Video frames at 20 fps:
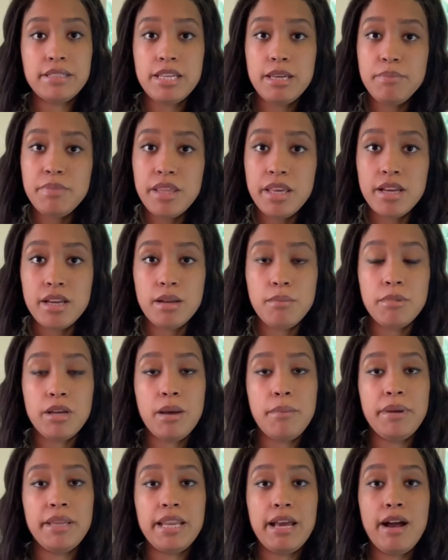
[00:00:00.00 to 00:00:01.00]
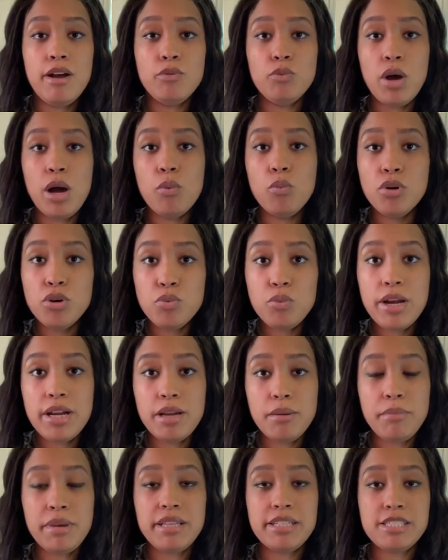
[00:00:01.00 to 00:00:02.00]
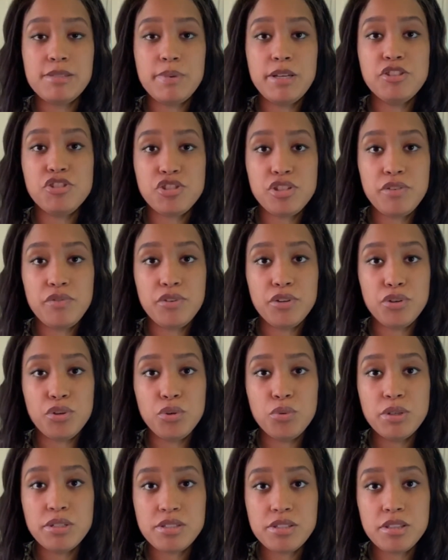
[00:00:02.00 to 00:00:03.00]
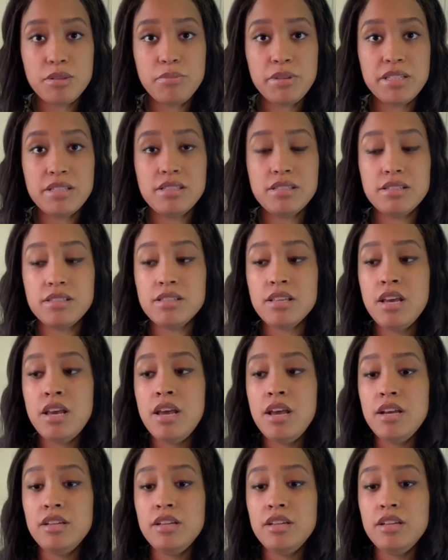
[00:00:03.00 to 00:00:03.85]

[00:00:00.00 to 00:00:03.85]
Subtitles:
Keep the income coming. Now, I would recommend, especially if you're newer to the business,